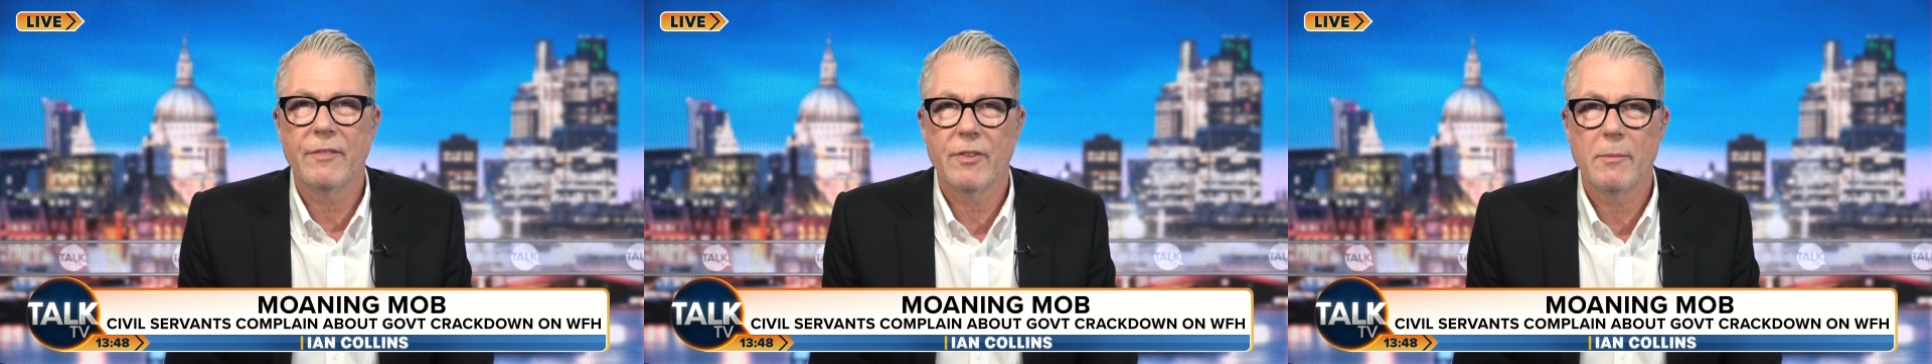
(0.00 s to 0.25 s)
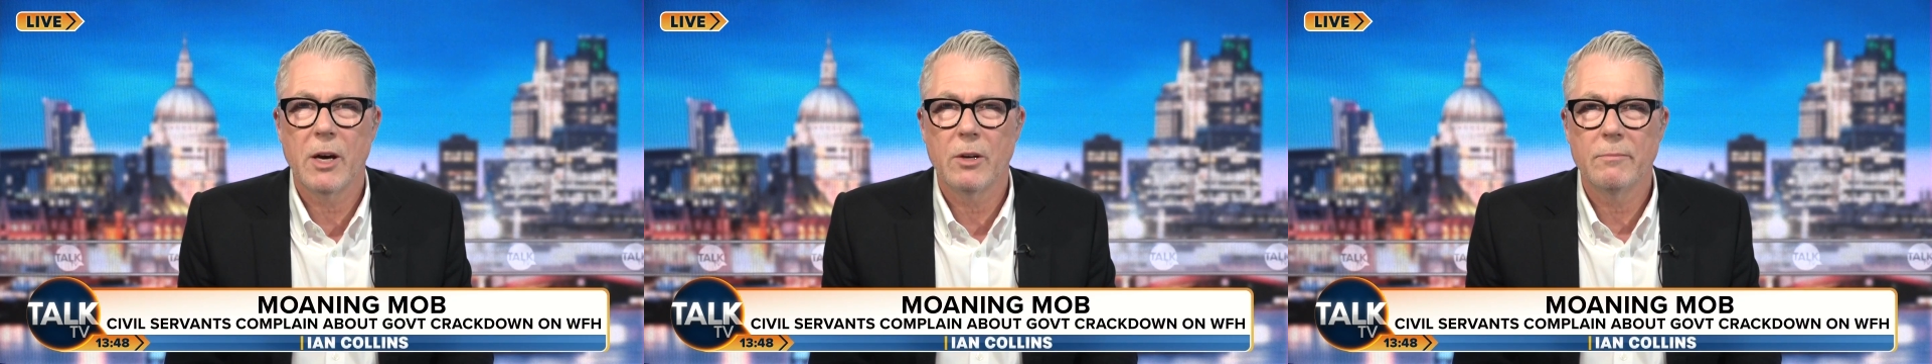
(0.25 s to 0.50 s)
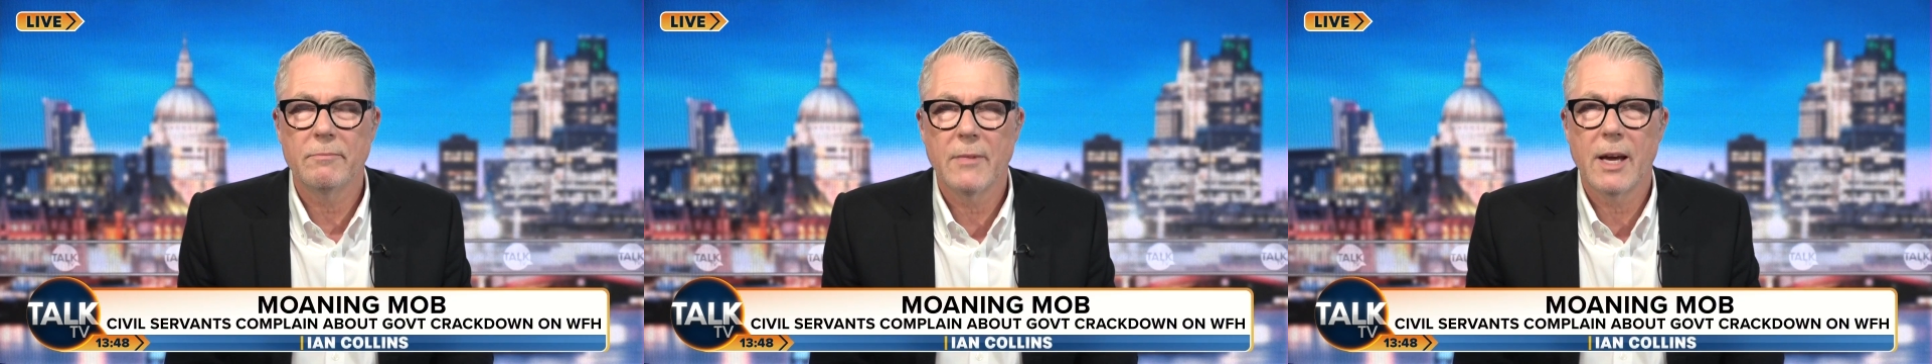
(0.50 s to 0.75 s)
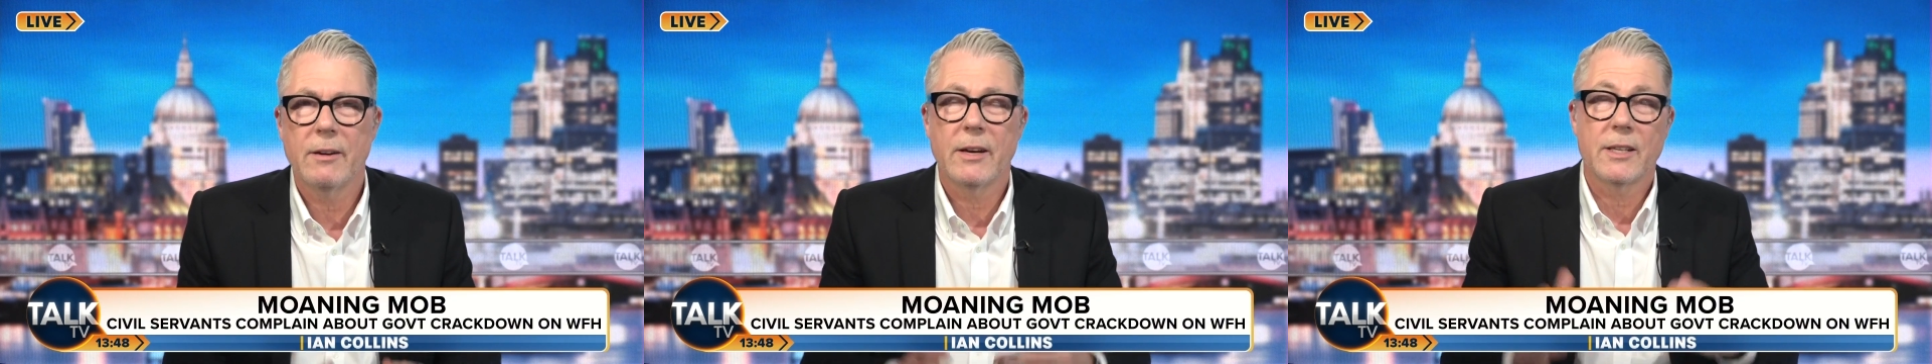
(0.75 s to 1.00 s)
from home.
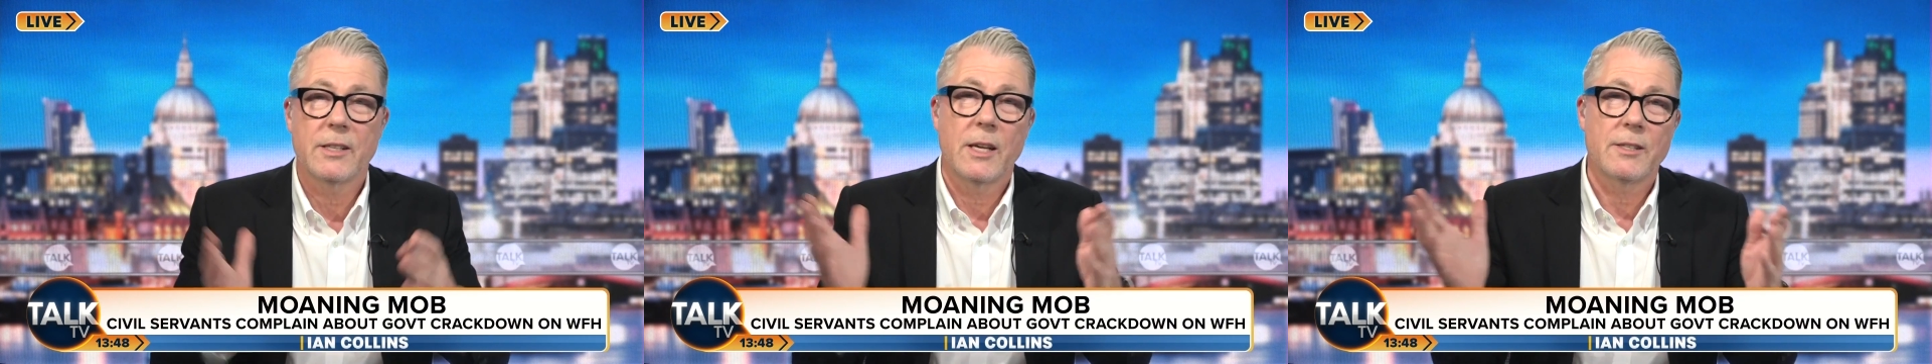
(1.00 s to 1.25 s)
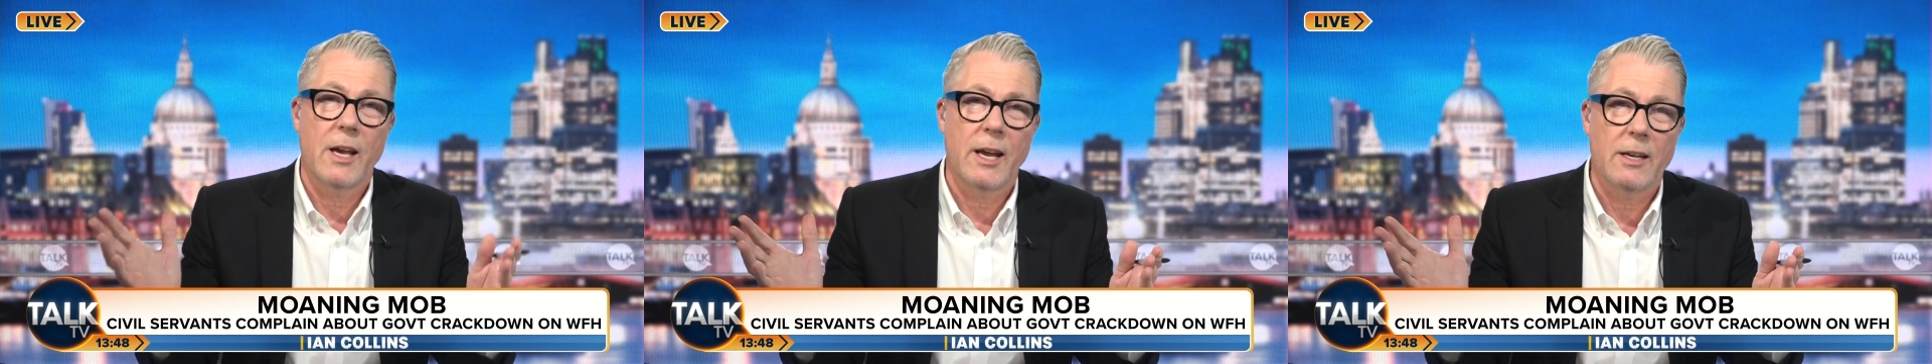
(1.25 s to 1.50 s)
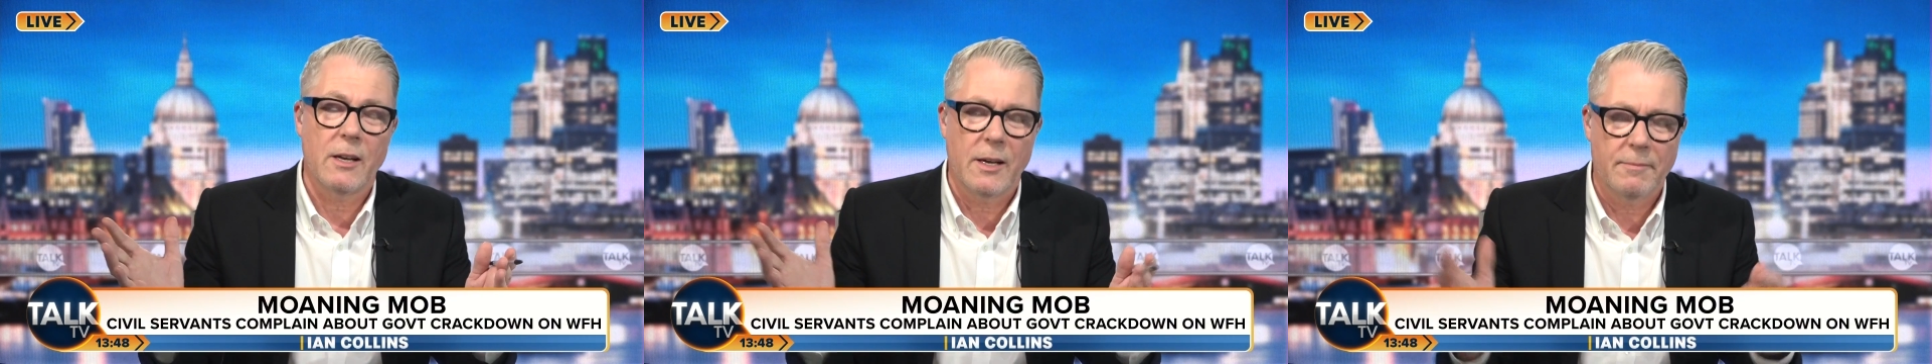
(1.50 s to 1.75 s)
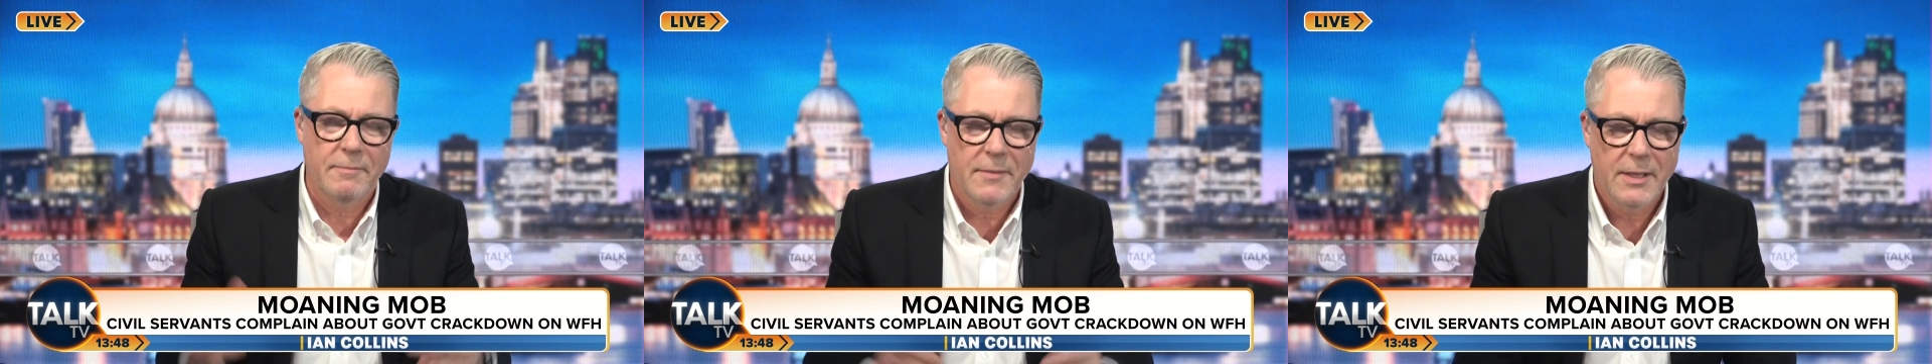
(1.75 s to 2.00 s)
There it is. There's the
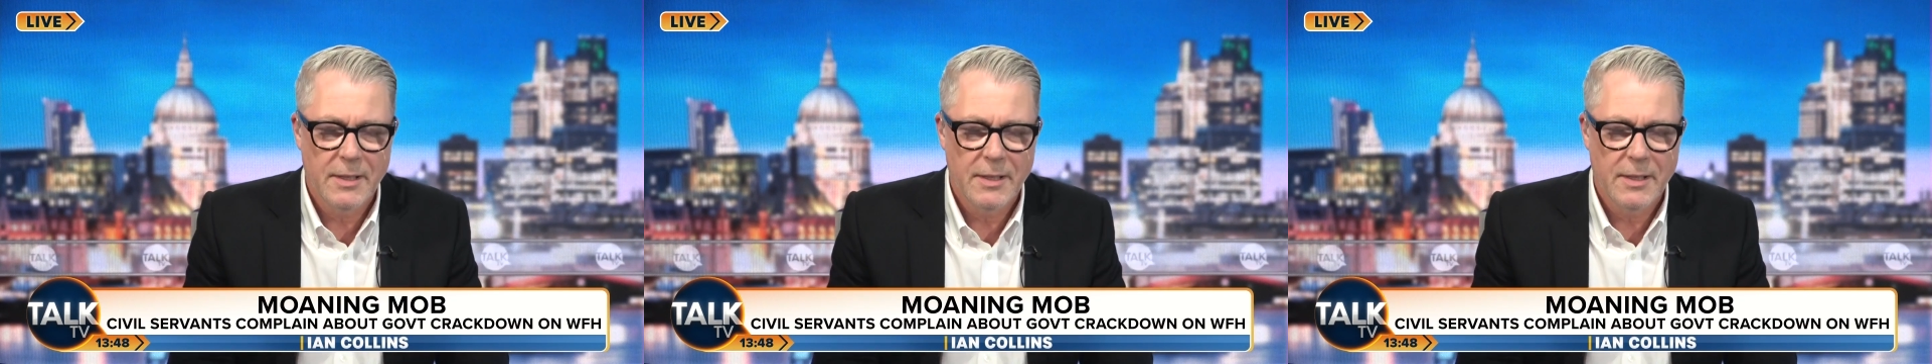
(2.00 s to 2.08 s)
headline.